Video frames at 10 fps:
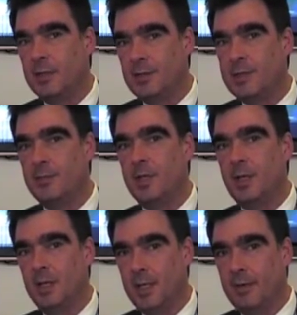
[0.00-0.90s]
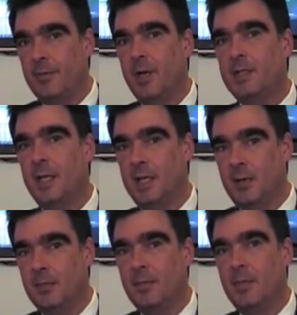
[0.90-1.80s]
Itanium as well? For
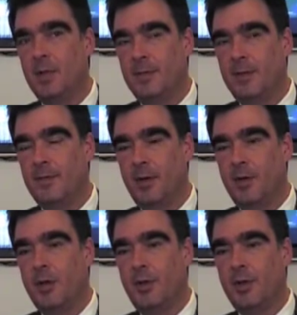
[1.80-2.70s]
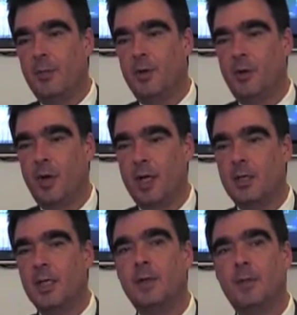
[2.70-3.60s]
Itanium, if I recall the number correctly.